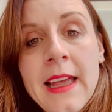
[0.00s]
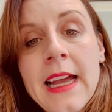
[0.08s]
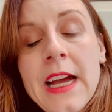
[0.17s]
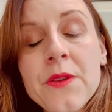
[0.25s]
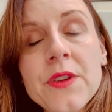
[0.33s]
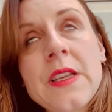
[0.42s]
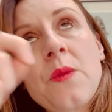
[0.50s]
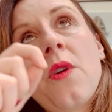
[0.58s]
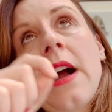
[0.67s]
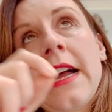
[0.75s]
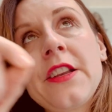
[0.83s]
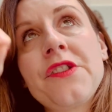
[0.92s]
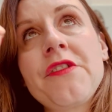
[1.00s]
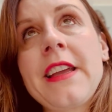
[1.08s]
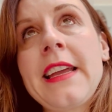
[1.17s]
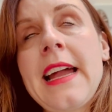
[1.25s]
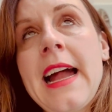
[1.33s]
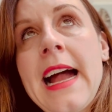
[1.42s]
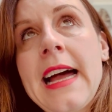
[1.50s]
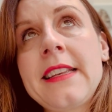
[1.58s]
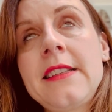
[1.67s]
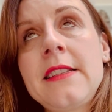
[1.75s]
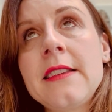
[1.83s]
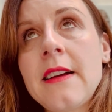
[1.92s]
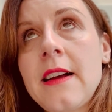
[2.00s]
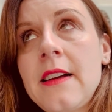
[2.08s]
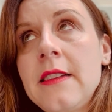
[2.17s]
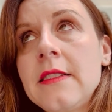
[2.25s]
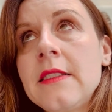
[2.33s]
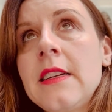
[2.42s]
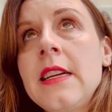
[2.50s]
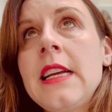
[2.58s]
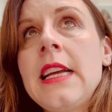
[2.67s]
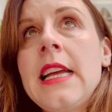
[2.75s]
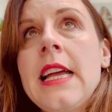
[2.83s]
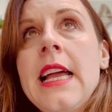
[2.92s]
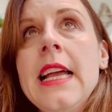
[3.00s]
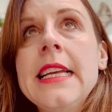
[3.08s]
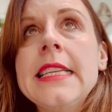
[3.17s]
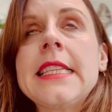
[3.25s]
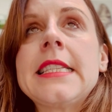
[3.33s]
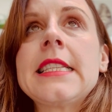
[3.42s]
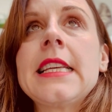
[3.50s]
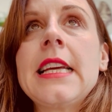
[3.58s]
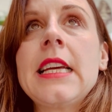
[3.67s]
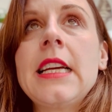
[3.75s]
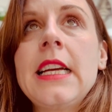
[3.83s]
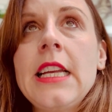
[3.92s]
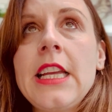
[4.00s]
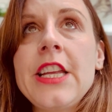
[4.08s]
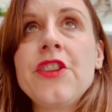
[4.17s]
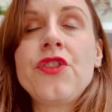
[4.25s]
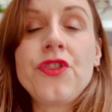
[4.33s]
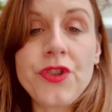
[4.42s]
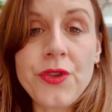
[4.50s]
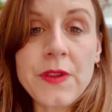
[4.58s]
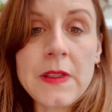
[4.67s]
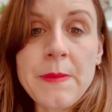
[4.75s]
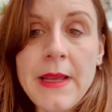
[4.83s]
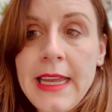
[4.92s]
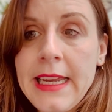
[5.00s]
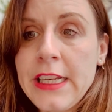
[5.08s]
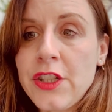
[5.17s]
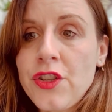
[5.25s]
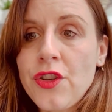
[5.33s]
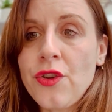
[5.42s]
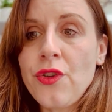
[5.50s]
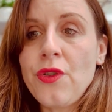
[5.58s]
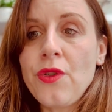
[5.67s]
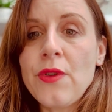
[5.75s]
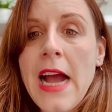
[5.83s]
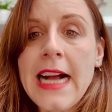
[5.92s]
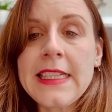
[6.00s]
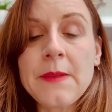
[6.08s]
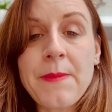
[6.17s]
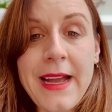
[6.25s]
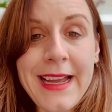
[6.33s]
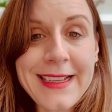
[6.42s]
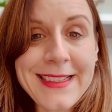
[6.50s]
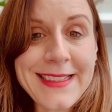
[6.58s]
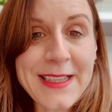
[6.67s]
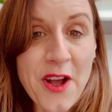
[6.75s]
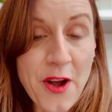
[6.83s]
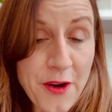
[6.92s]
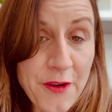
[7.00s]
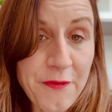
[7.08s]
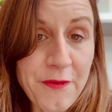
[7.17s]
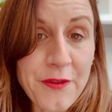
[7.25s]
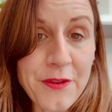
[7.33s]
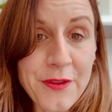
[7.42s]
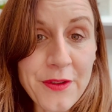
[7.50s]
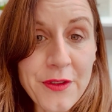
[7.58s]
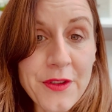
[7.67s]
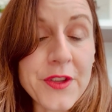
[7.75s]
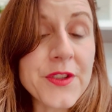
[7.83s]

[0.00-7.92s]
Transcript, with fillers: and also what Andrea had done is introduce me to aspects of the